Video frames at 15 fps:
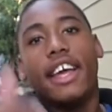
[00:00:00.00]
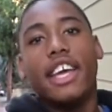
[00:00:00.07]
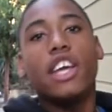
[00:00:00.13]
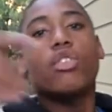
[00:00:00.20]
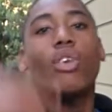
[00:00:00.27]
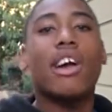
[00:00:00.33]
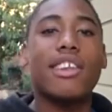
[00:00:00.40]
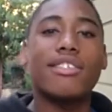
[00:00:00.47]

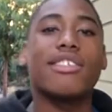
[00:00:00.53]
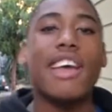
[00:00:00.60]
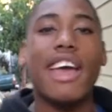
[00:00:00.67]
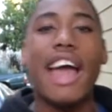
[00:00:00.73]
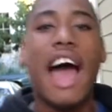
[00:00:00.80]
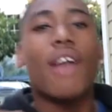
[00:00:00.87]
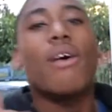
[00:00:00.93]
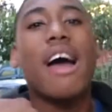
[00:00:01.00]
he's trying to
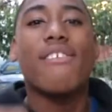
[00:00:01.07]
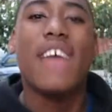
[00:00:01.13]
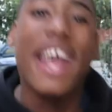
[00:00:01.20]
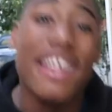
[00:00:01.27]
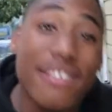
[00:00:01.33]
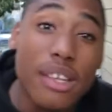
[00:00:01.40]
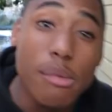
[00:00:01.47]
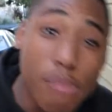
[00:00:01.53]
say I don't have
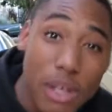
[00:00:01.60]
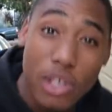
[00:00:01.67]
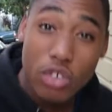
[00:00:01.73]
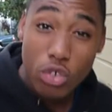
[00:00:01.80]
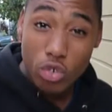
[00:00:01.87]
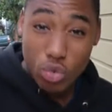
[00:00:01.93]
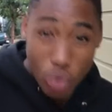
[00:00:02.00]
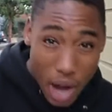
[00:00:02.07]
eighteen million
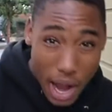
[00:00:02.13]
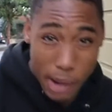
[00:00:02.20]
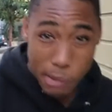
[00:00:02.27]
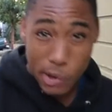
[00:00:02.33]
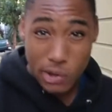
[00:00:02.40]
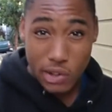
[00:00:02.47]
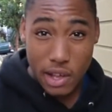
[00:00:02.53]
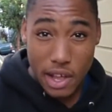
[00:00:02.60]

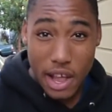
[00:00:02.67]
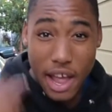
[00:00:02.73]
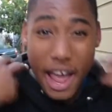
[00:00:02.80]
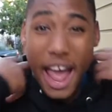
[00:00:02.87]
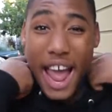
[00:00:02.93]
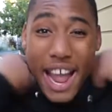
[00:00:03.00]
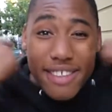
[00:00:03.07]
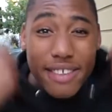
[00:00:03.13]
subscribers.
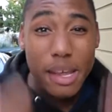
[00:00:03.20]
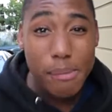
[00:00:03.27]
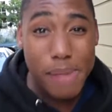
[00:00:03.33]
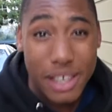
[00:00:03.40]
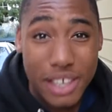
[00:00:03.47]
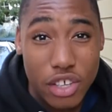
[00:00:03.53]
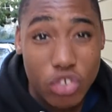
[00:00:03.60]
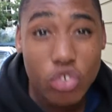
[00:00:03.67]
eighteen
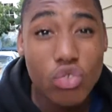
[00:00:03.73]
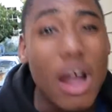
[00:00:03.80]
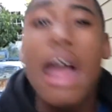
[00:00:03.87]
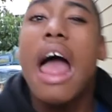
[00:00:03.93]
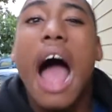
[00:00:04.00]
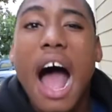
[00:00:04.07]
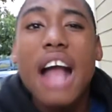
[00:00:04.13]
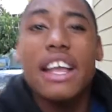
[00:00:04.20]
million
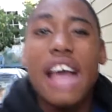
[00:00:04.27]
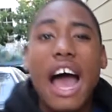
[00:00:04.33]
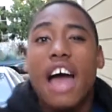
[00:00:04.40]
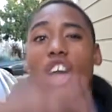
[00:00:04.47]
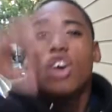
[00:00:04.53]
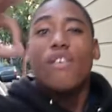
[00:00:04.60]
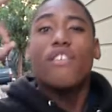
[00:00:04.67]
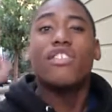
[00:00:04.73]
subscribers. I
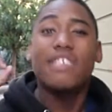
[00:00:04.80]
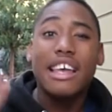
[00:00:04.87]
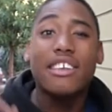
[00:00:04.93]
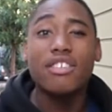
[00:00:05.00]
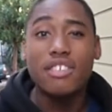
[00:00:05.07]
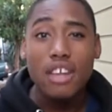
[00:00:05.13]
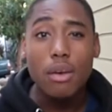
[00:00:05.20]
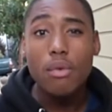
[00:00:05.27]
got
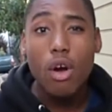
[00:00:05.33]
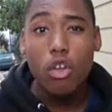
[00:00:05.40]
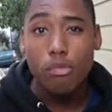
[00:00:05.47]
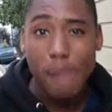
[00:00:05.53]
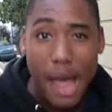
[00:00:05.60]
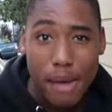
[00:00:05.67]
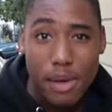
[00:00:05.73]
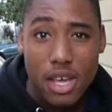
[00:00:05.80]
six zeros,
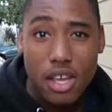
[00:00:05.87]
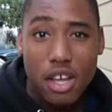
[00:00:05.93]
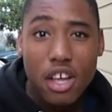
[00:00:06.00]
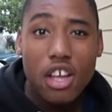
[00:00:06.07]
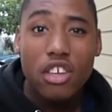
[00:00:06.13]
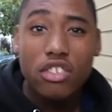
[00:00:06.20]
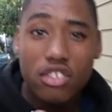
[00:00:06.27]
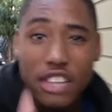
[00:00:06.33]
baby.
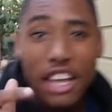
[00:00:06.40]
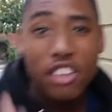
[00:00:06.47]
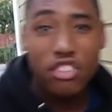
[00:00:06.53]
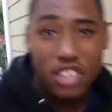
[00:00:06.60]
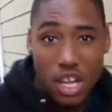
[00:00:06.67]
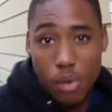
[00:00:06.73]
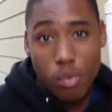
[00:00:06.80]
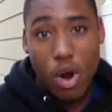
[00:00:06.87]
Six
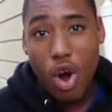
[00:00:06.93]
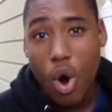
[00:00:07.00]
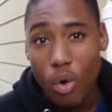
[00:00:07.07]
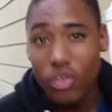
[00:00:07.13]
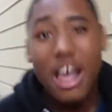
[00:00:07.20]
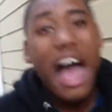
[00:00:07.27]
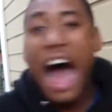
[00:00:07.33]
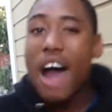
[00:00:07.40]

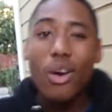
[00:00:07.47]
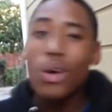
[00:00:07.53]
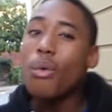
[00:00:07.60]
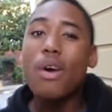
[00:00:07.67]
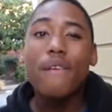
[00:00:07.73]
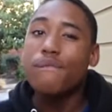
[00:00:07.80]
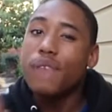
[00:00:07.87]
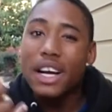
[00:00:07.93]
zeros. I don't know
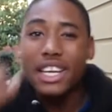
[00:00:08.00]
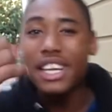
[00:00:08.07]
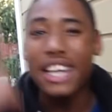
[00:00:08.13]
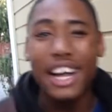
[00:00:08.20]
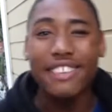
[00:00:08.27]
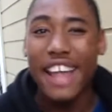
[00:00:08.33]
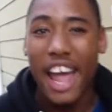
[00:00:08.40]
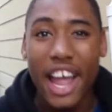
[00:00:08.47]
where the fuck he
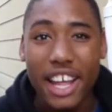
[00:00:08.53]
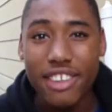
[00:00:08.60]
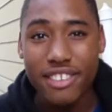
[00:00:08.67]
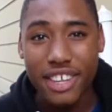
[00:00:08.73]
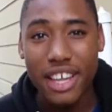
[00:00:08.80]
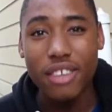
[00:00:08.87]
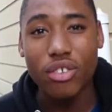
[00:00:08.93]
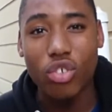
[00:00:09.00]
got the
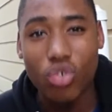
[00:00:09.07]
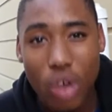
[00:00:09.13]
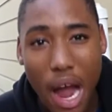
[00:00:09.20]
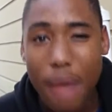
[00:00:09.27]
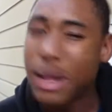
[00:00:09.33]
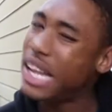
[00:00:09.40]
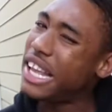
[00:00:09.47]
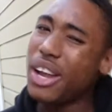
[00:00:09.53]
eighteen
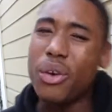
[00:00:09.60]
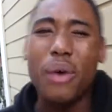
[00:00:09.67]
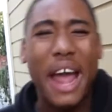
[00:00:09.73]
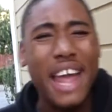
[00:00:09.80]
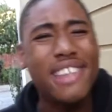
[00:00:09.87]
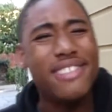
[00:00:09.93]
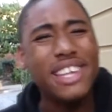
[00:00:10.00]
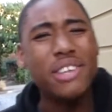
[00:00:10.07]
subscribers. I ain't got no
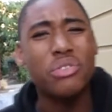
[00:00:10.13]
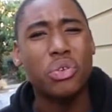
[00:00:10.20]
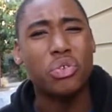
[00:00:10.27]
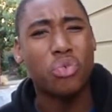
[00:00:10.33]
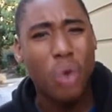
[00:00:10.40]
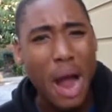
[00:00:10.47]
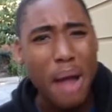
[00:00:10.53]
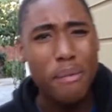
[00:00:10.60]
eighteen
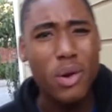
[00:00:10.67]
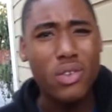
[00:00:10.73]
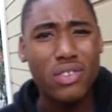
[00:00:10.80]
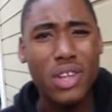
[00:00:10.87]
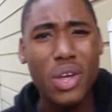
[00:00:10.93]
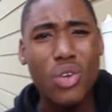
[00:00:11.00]
subscribers.